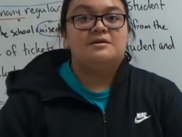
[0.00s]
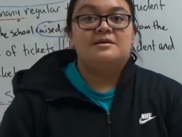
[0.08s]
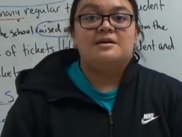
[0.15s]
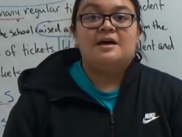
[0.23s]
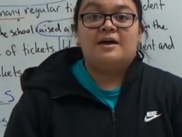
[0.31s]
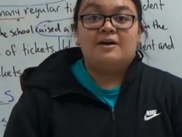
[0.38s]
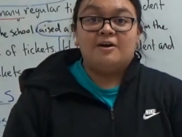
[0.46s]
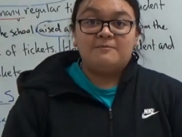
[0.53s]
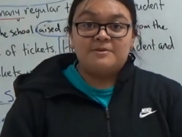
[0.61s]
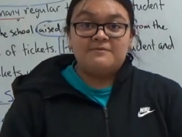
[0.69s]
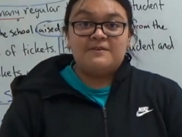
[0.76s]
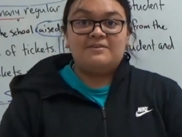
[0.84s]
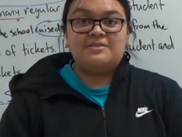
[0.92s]
I hope
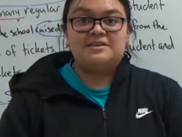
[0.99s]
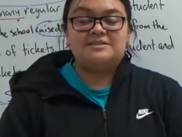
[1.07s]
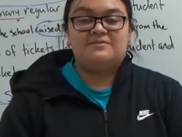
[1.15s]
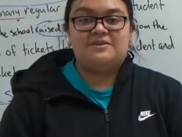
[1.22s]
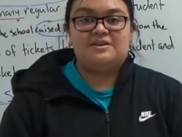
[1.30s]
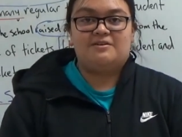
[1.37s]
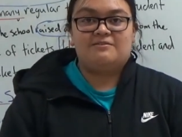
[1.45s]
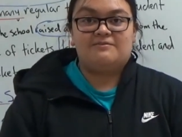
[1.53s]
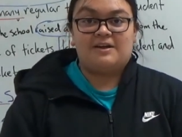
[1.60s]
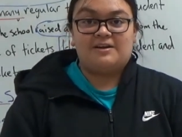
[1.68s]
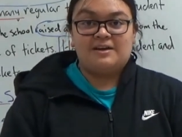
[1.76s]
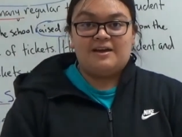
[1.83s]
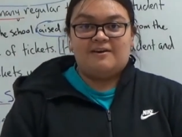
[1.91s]
you found this video
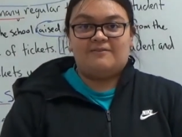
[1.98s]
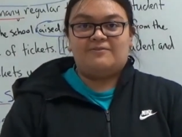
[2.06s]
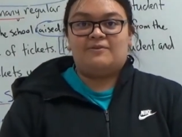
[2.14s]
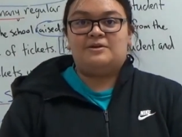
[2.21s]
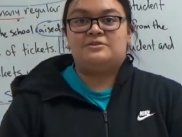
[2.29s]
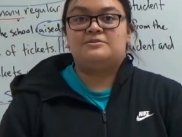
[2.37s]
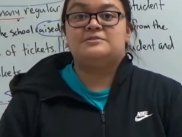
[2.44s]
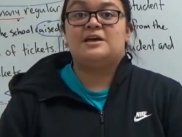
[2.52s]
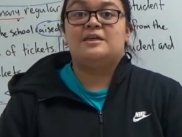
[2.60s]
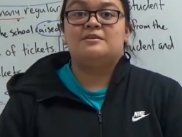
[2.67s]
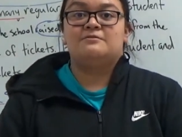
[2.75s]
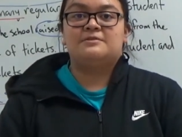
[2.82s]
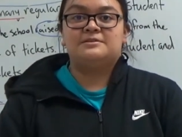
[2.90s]
very helpful and use
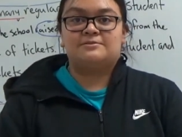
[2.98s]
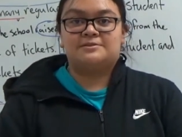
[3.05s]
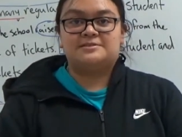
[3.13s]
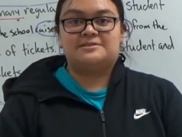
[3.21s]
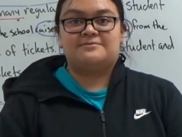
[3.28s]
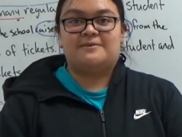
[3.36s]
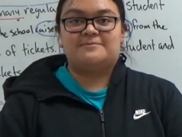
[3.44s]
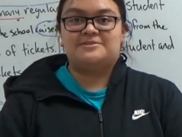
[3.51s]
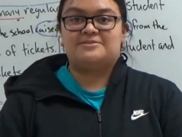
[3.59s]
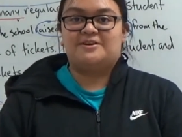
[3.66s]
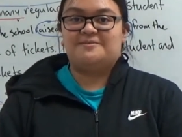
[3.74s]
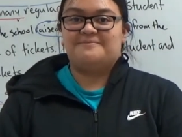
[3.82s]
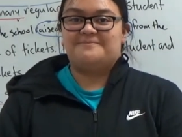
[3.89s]
other resources from
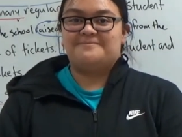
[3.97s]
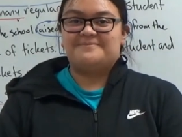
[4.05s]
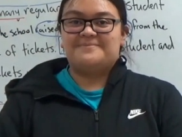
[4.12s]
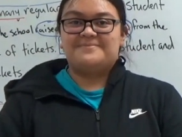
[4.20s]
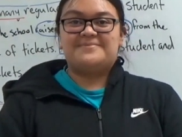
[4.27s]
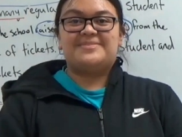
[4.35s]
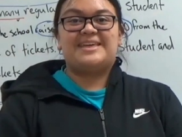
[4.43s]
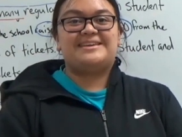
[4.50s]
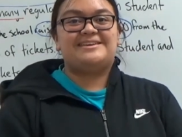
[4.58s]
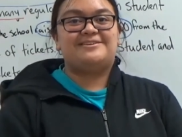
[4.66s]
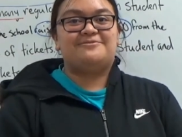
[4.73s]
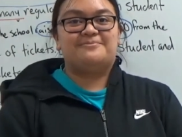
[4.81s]
STAR. Thank you.